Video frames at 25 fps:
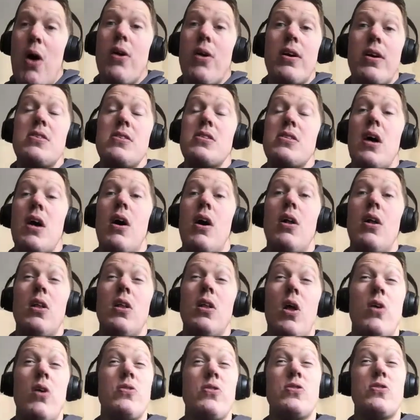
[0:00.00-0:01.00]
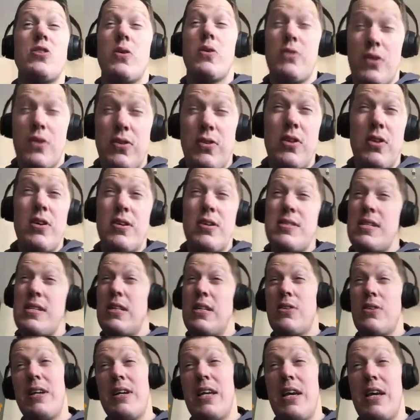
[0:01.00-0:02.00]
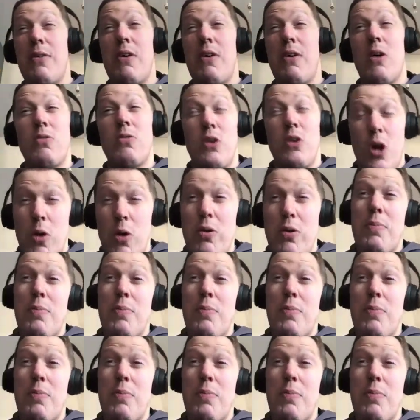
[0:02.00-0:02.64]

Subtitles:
in Marcus Alonso, the 33-year-old